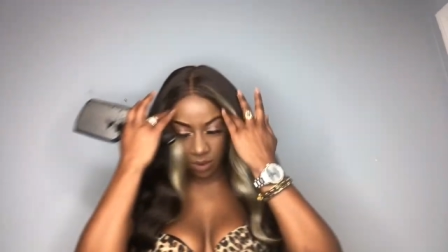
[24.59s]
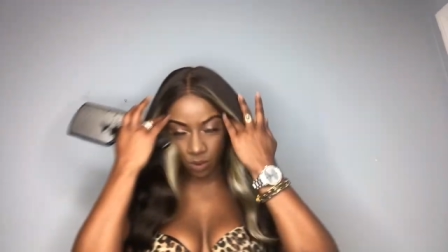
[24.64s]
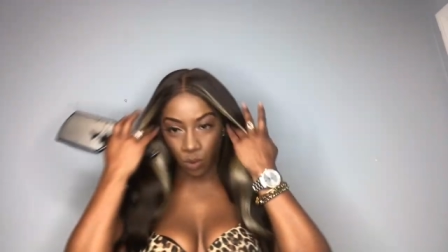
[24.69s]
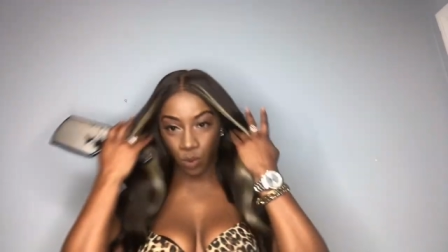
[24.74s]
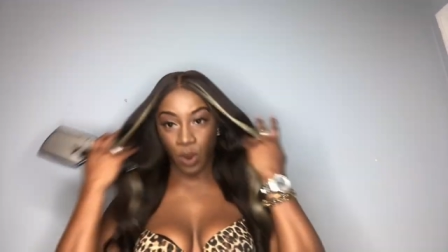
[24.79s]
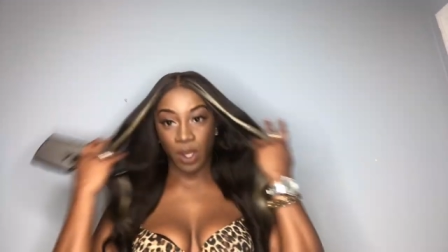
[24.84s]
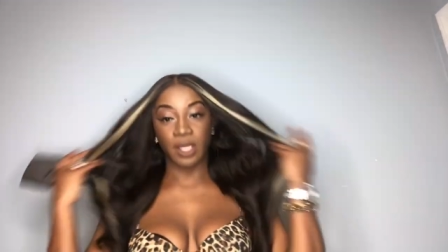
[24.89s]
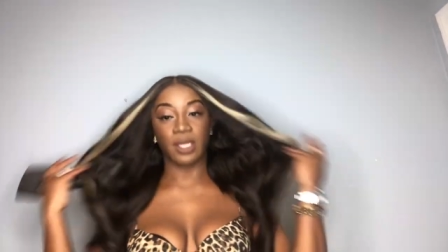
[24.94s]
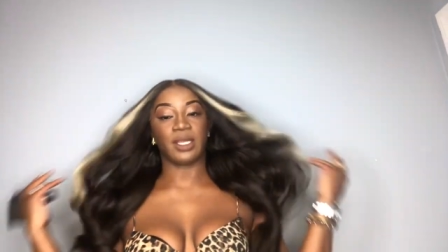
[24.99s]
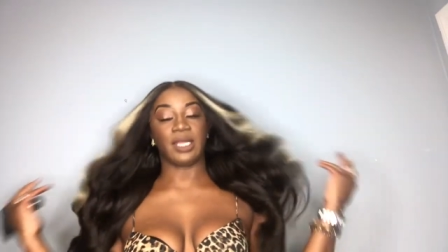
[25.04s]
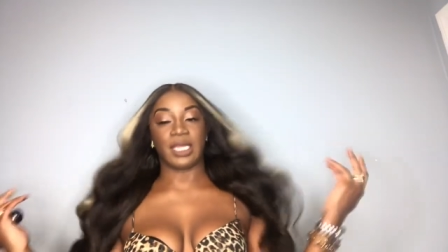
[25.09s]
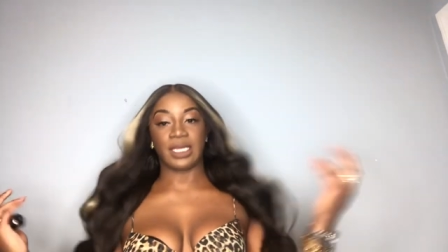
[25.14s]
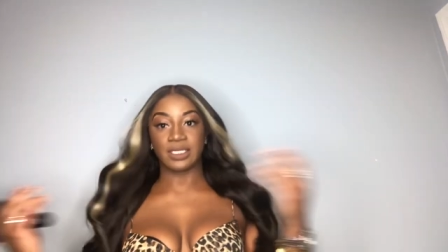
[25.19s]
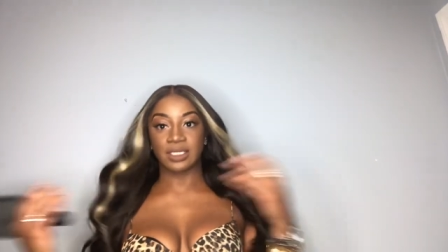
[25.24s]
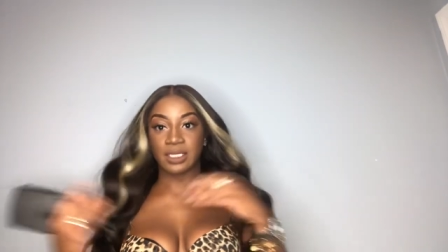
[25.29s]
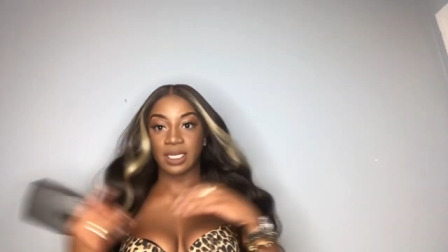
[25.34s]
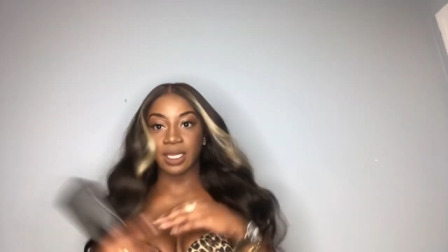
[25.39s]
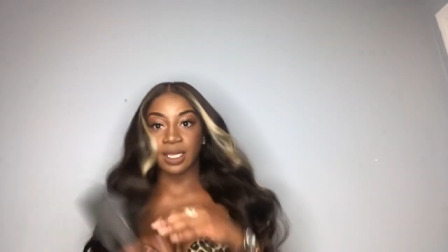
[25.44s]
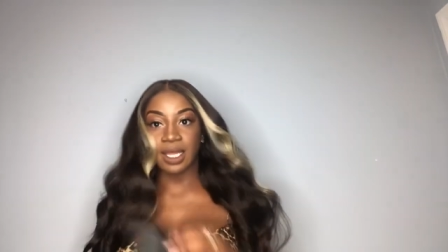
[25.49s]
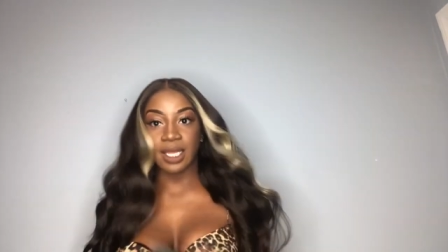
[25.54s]
What
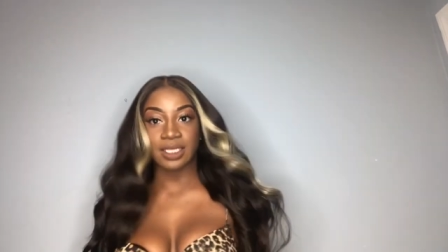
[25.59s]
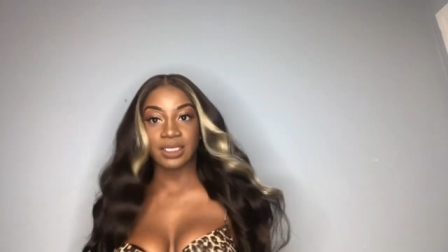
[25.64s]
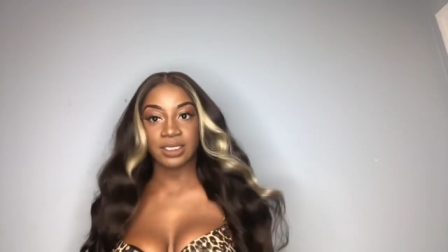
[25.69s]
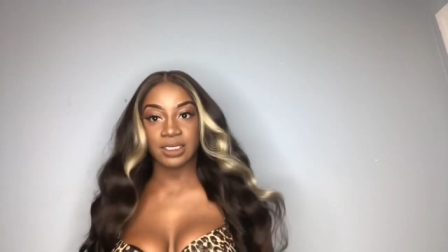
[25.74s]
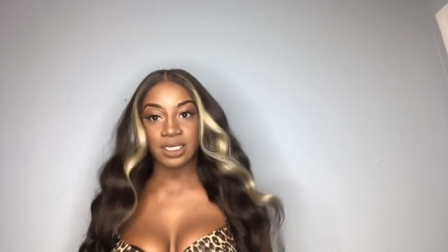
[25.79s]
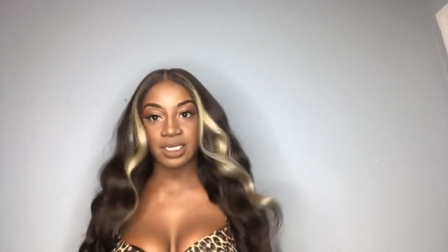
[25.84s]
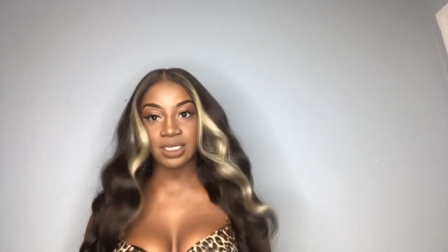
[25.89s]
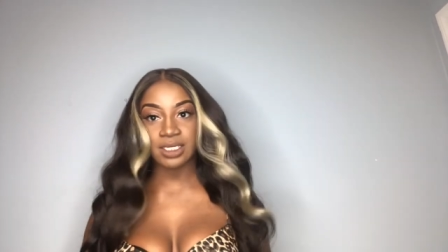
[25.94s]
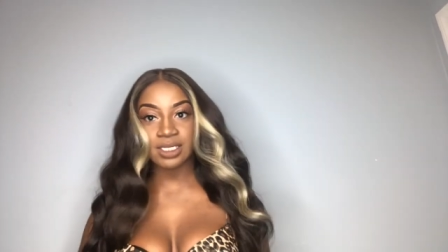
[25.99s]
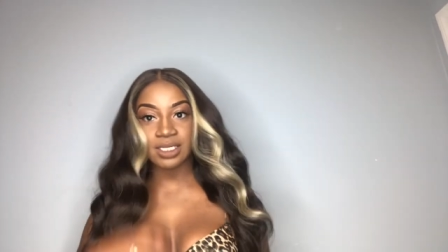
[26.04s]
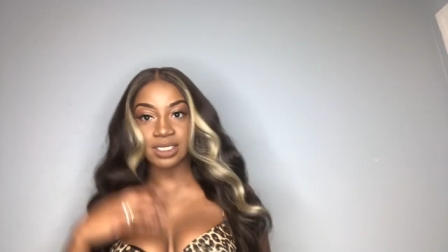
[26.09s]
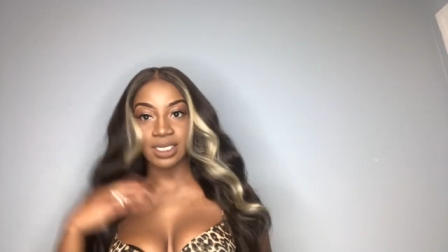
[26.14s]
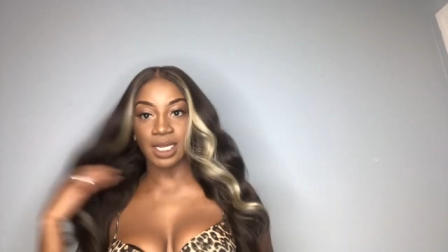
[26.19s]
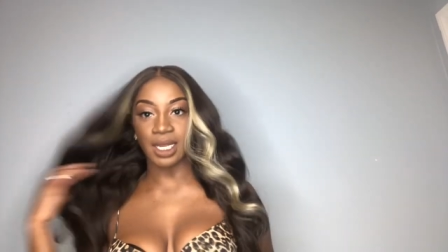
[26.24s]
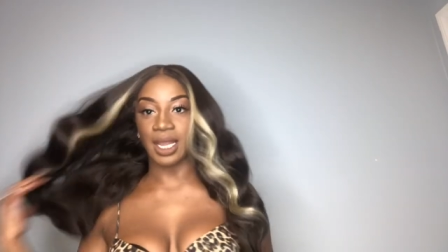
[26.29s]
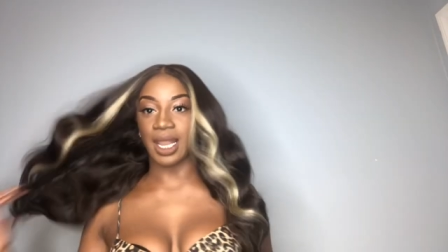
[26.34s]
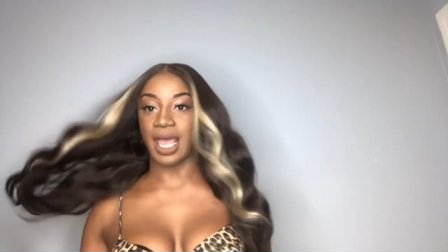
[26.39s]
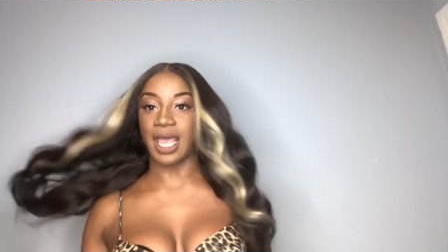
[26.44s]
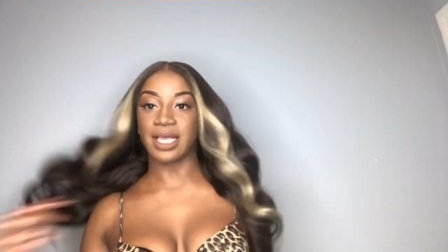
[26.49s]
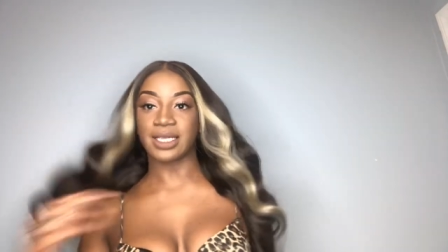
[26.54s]
Lace Collection
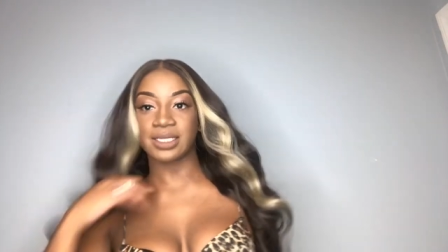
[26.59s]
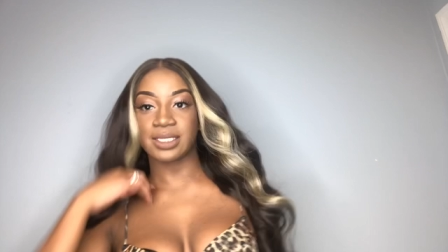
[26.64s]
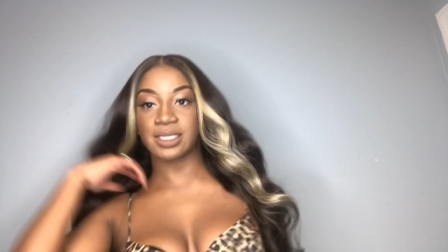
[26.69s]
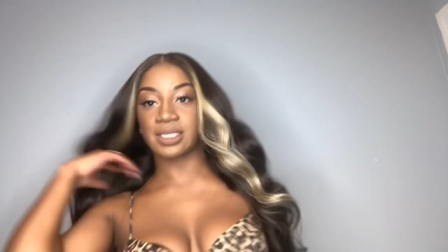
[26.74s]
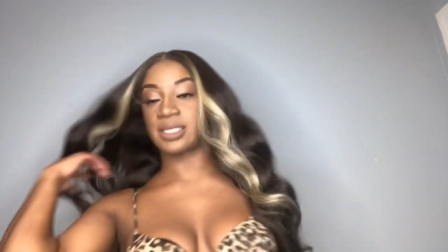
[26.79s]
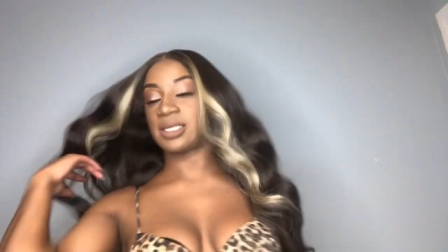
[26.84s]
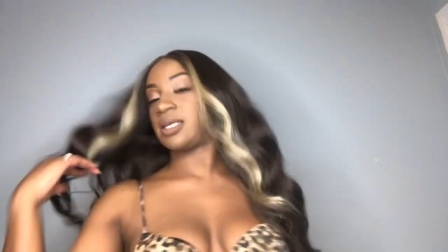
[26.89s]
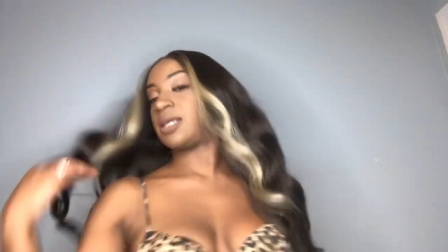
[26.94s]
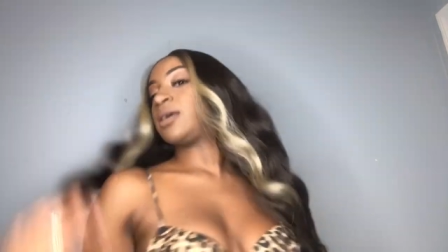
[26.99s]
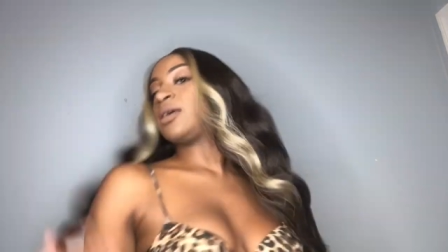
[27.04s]
Celeste.